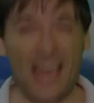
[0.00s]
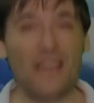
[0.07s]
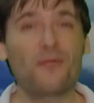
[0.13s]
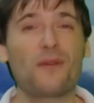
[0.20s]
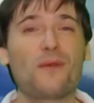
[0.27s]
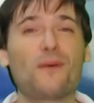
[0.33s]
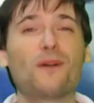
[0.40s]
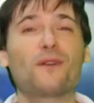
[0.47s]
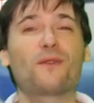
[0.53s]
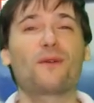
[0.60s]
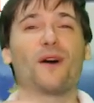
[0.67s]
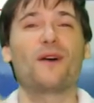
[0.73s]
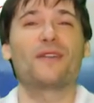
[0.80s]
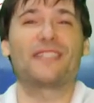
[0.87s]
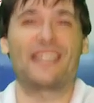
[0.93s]
we will grow
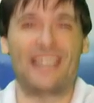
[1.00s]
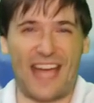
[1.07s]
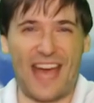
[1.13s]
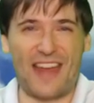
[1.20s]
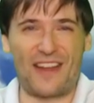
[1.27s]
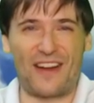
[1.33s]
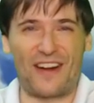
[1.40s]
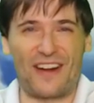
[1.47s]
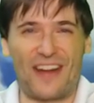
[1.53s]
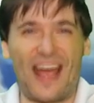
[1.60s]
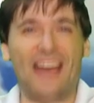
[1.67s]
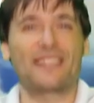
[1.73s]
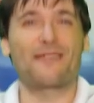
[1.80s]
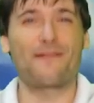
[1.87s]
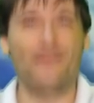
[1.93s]
together as a
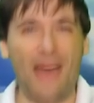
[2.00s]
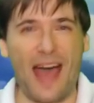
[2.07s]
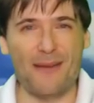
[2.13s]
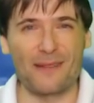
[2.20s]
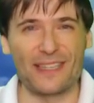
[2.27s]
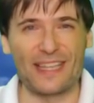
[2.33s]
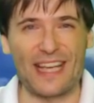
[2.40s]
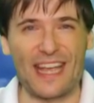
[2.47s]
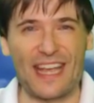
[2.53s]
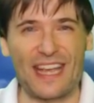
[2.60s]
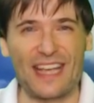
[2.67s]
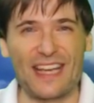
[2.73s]
family